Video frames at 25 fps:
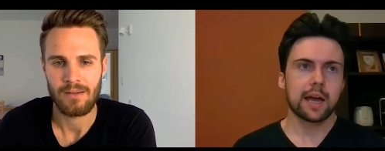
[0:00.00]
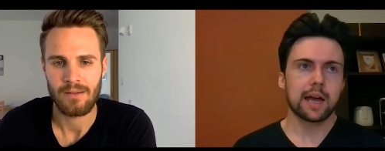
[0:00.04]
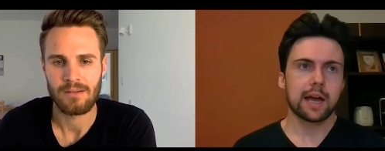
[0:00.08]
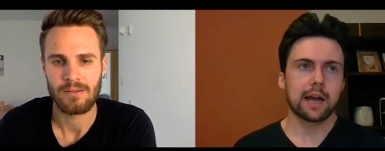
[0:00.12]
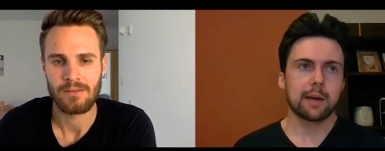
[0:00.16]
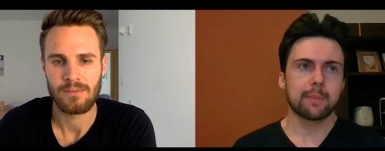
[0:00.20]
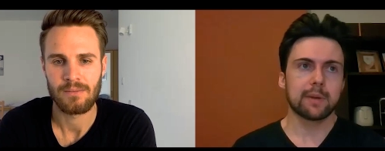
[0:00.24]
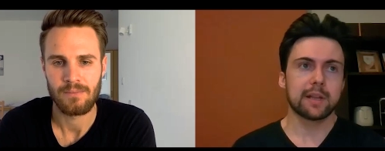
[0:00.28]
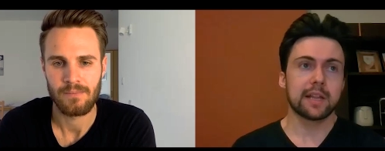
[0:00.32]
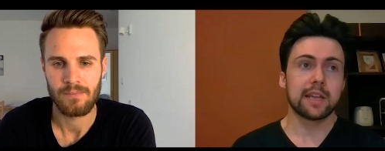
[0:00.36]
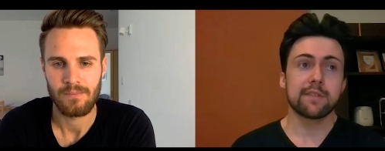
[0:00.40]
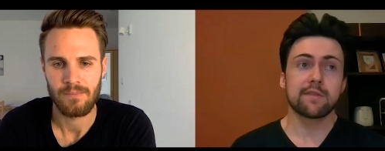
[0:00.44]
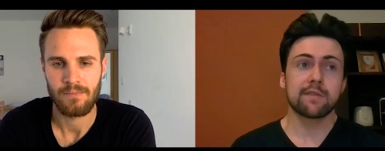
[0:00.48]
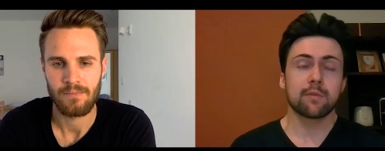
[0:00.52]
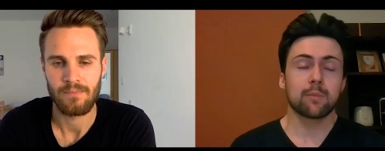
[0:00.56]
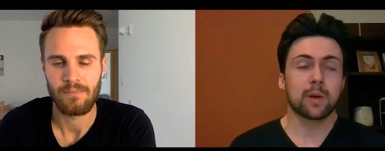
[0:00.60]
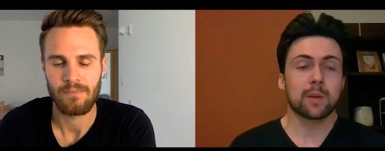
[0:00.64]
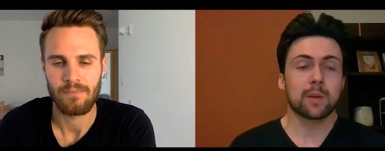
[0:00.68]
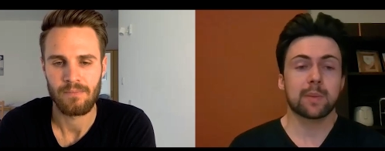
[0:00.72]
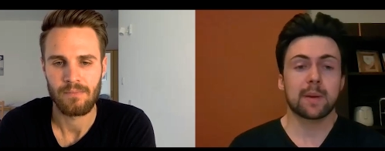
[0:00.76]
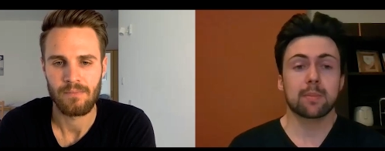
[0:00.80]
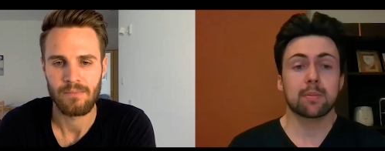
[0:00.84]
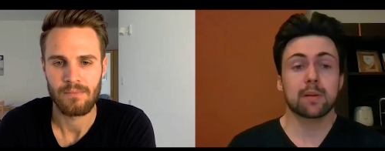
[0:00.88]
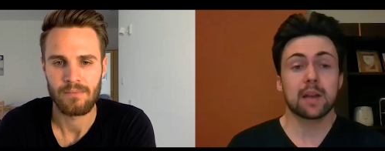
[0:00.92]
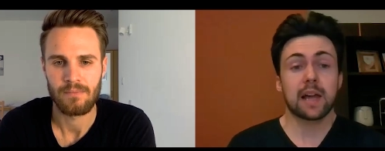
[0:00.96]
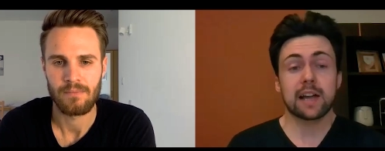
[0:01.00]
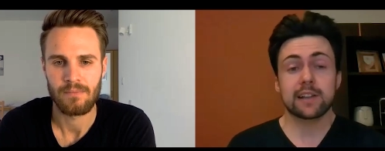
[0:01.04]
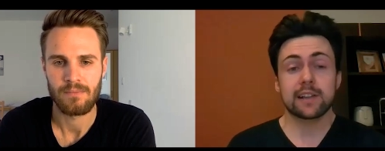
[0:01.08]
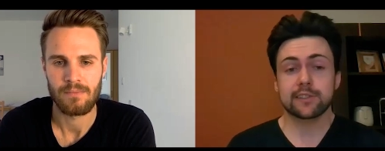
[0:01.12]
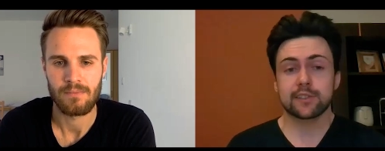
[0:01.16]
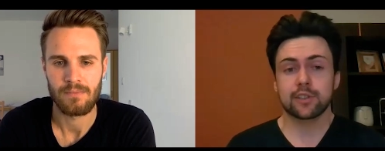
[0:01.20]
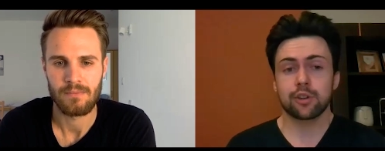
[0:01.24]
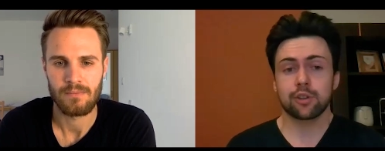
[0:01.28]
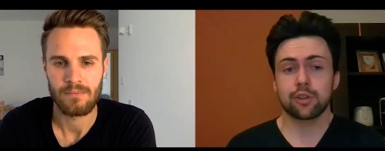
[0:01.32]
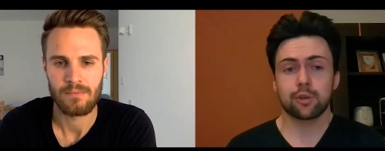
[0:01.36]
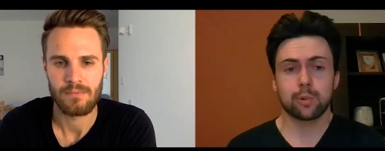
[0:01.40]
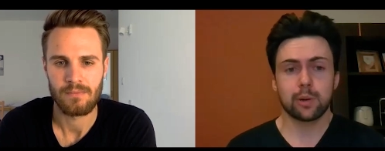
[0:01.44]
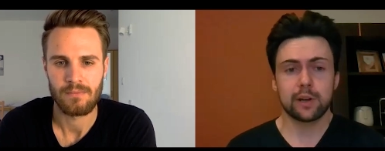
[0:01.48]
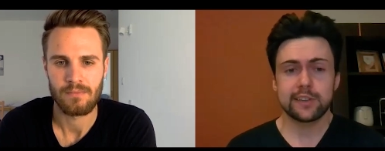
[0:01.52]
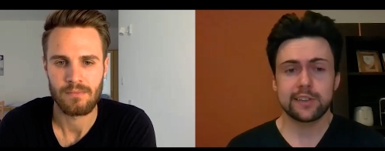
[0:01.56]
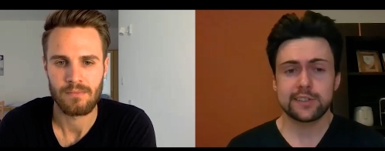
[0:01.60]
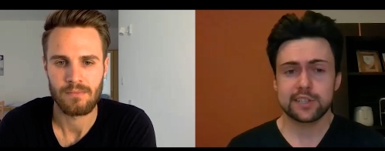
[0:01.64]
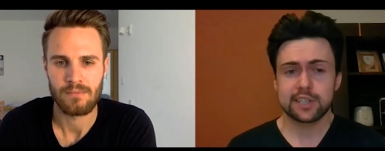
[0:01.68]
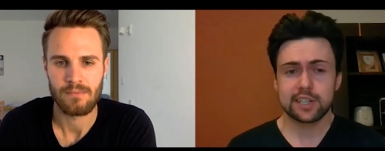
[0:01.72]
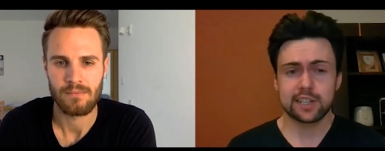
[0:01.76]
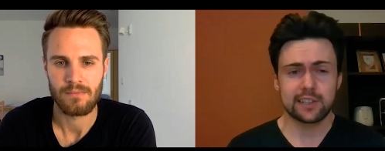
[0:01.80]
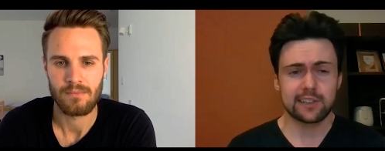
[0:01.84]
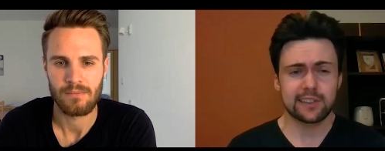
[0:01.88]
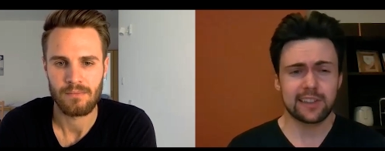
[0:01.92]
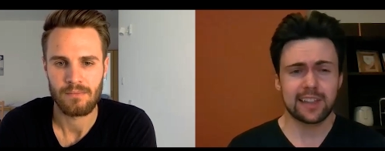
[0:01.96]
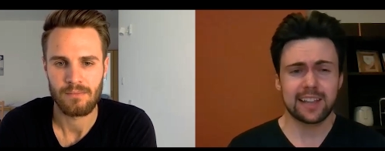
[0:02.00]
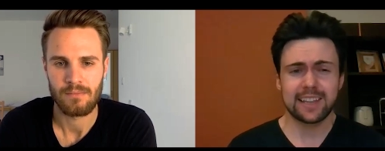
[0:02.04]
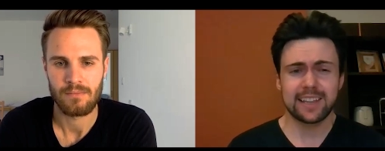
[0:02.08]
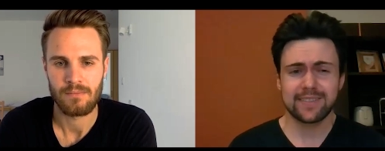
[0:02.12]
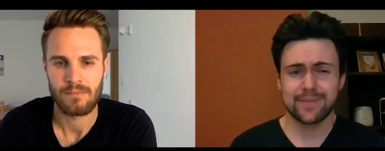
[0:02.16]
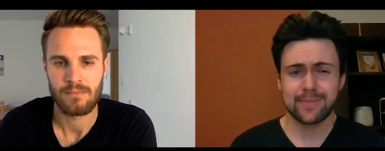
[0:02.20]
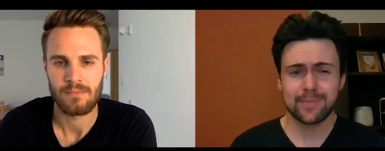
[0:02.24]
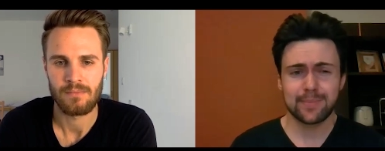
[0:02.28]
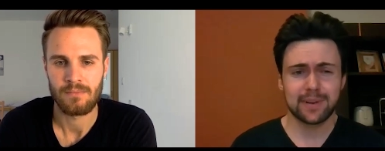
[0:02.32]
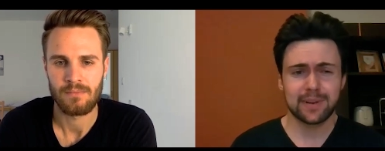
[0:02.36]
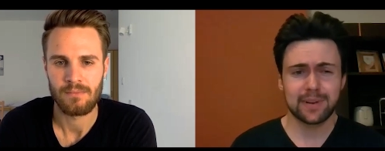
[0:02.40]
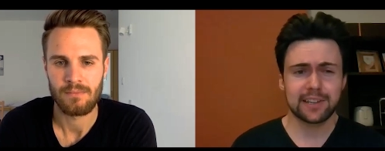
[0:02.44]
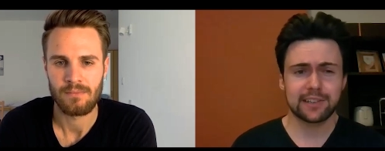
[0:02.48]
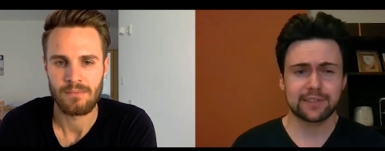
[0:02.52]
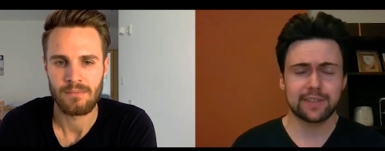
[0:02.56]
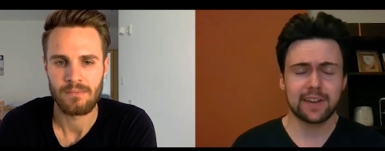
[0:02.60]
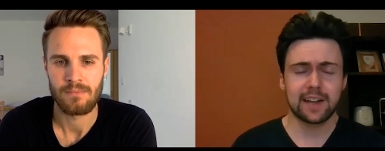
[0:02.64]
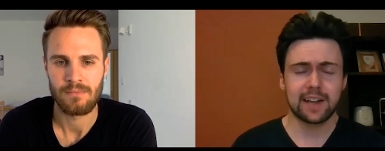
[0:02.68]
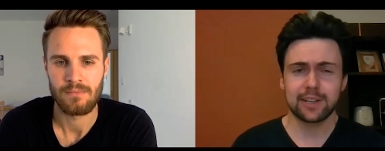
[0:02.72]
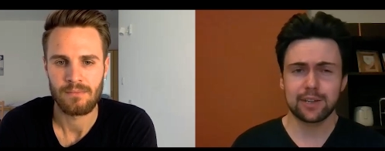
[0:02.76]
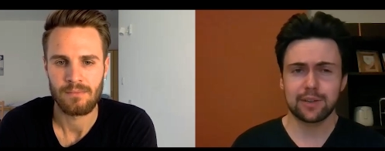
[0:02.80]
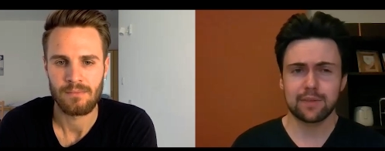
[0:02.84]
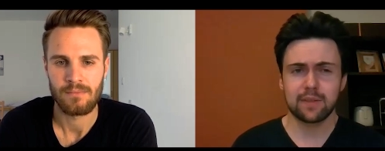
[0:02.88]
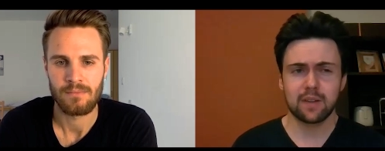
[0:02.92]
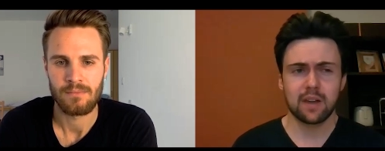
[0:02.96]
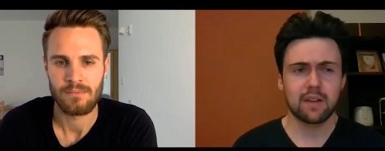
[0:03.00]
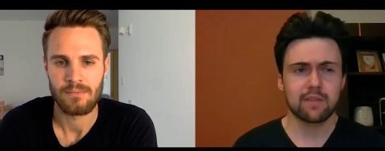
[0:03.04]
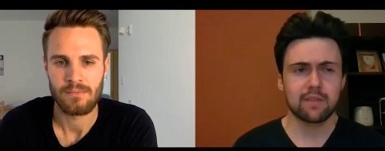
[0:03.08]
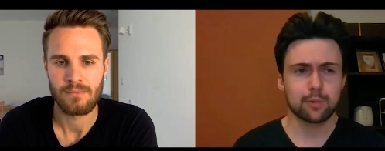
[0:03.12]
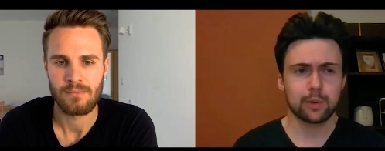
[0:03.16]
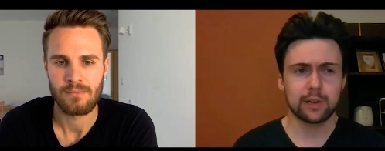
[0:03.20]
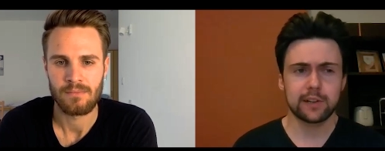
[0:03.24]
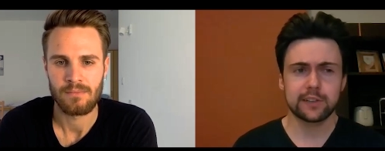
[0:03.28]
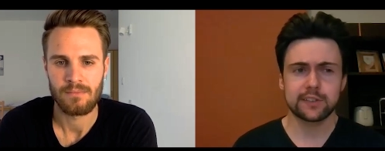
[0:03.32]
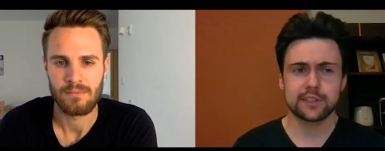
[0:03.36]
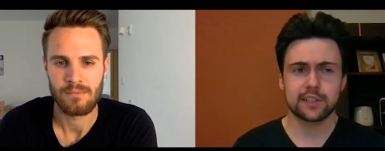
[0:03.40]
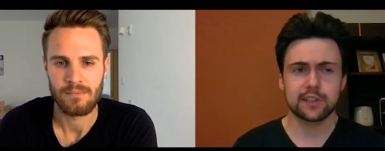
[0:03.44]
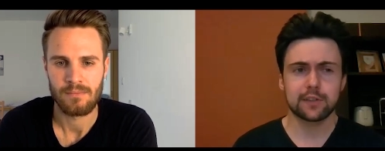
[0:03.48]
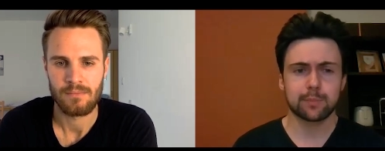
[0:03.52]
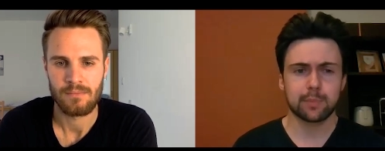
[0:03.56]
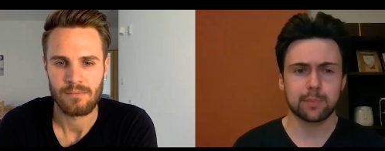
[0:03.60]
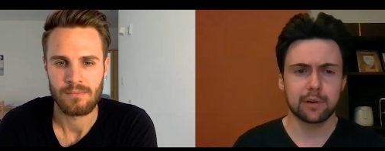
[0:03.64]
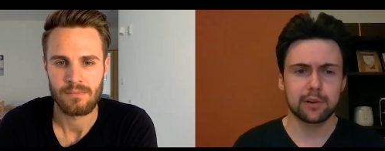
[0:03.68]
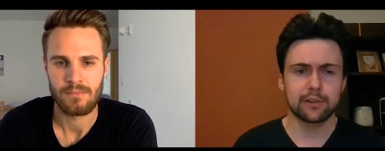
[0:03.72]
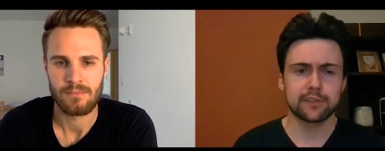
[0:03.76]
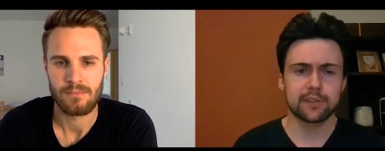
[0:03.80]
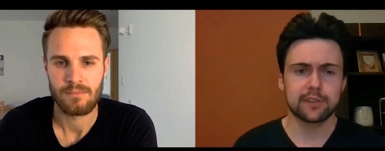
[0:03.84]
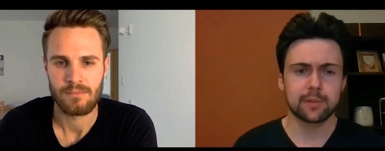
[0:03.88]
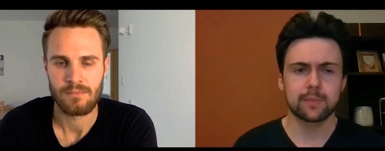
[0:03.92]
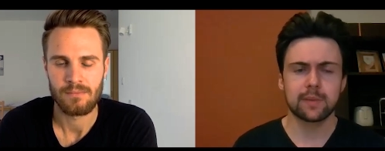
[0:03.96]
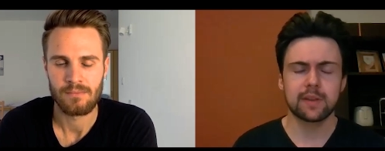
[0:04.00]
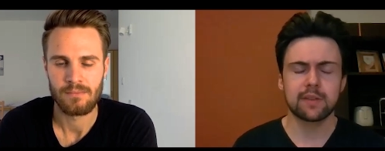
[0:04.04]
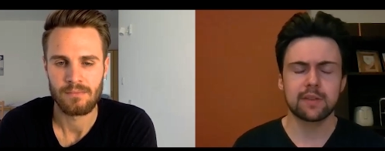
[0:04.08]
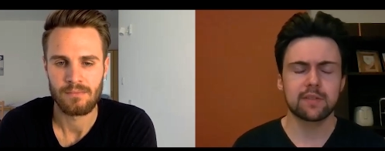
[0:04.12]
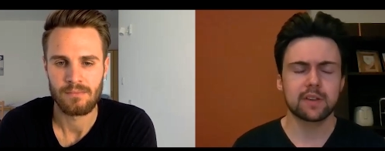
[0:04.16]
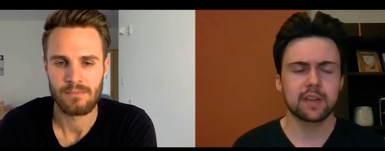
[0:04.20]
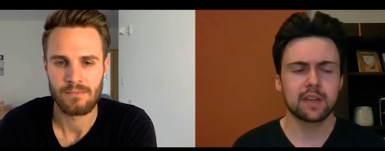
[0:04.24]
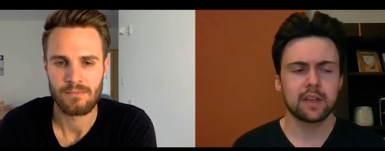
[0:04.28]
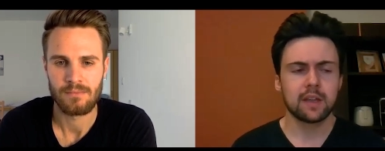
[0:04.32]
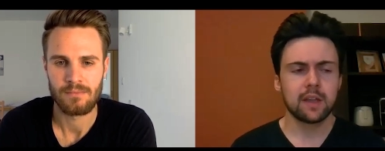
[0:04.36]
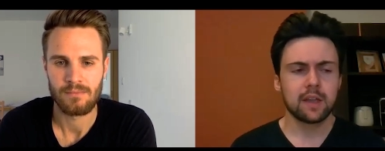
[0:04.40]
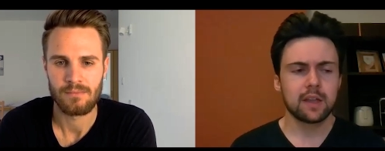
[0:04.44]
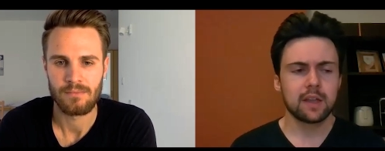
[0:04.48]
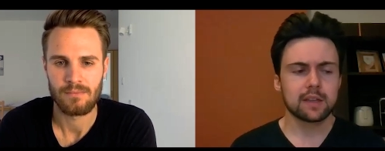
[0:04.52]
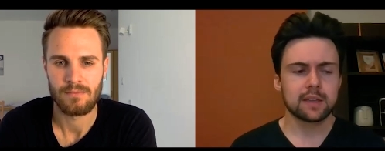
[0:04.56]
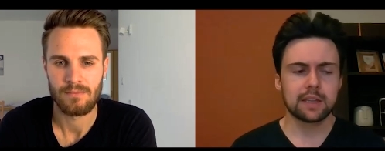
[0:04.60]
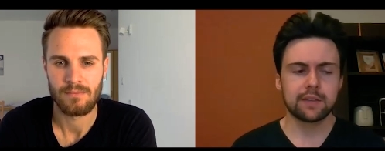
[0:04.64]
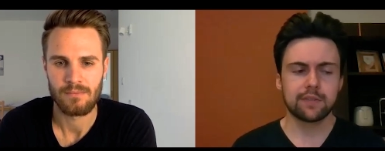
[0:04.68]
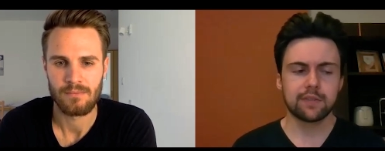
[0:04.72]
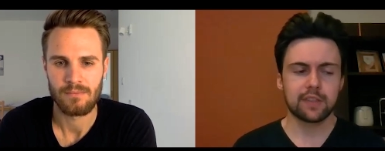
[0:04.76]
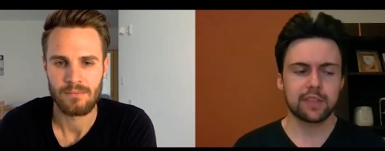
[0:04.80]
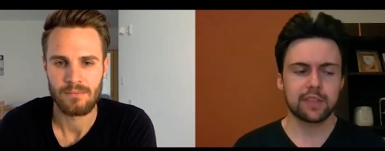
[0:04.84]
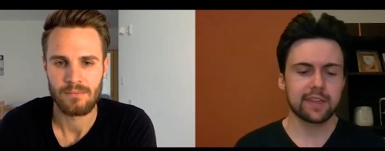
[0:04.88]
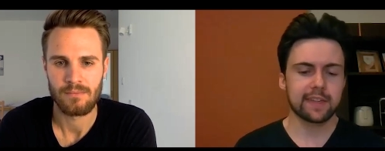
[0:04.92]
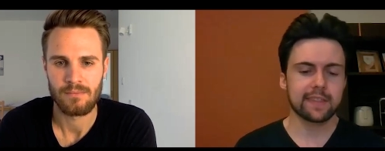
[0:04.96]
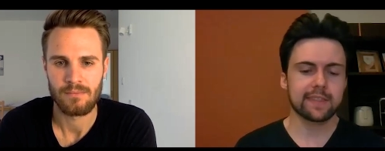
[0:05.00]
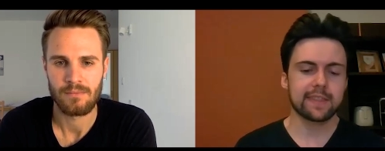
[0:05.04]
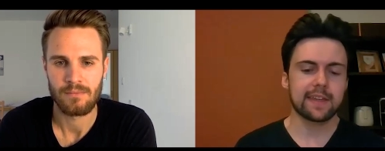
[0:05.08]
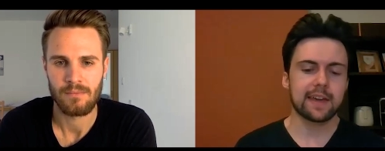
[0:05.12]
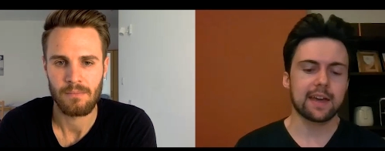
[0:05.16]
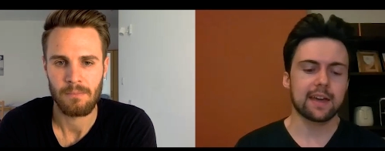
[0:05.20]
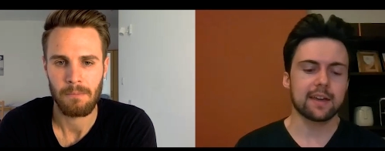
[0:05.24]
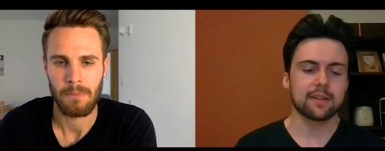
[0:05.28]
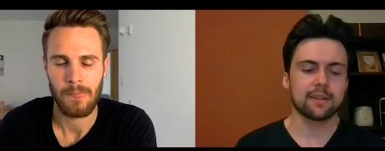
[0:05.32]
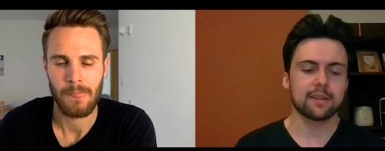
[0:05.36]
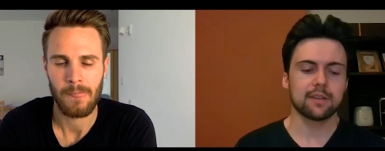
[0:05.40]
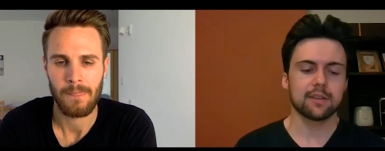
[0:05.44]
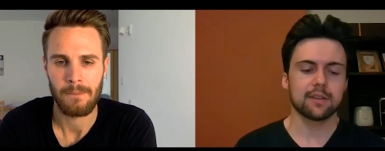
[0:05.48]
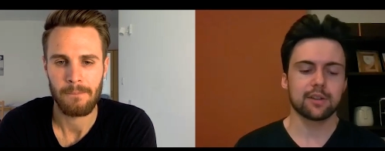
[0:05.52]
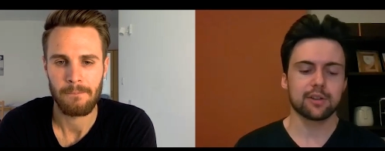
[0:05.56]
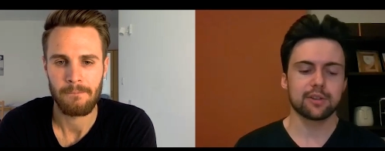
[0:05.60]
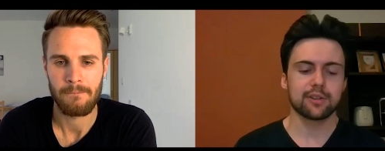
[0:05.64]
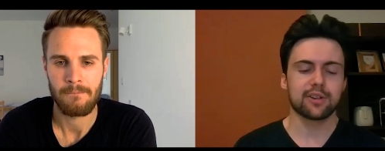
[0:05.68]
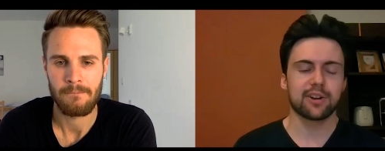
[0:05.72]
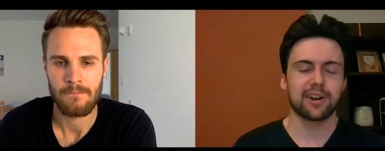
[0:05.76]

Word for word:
Speaker 1: Um, and even when people ask good questions, that even brings value. If you have questions, post them. Never, never think that you know